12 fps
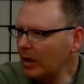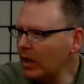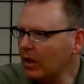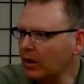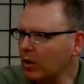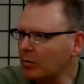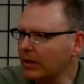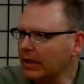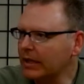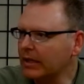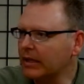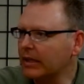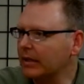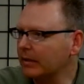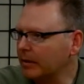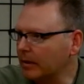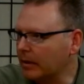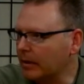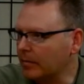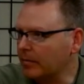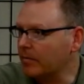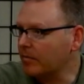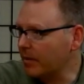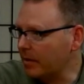Loma Linda,
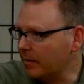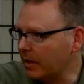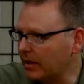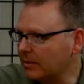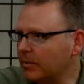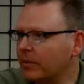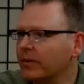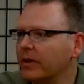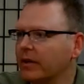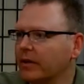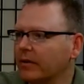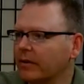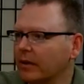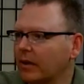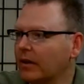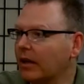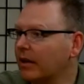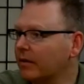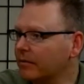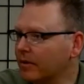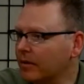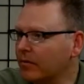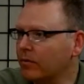famed hospital there, a lot of